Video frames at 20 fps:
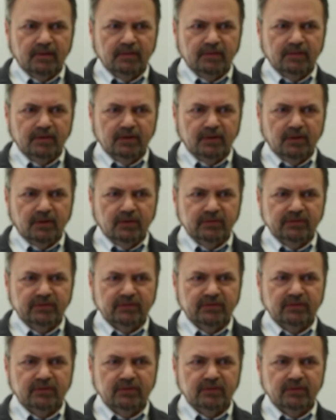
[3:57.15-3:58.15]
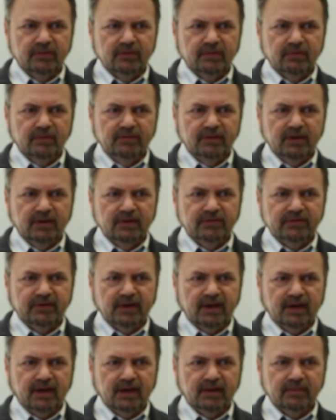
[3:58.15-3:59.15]
The ghost reveals to
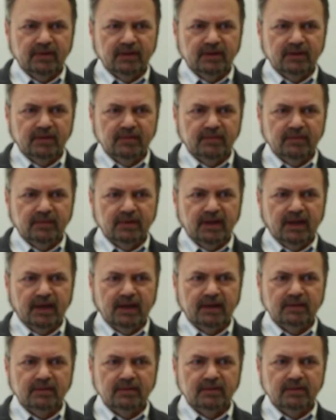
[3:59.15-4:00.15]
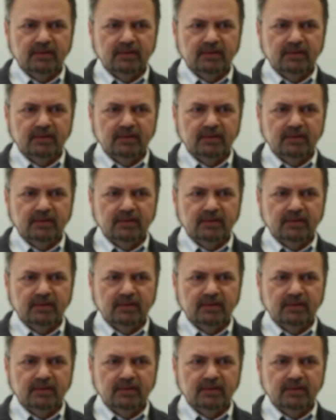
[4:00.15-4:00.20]
Hamlet that